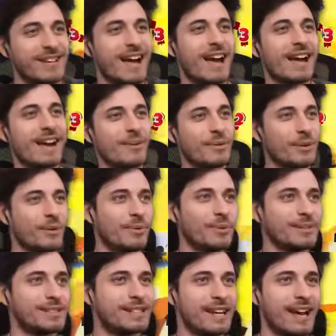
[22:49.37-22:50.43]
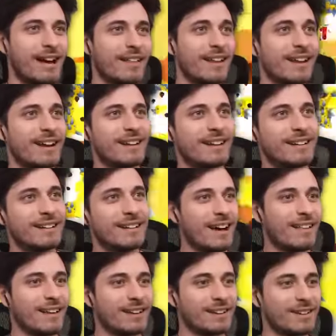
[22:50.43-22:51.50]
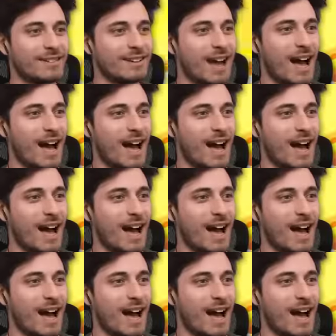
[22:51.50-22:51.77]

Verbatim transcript: Yeah, yeah. We'll, we'll see how that, uh, how that goes.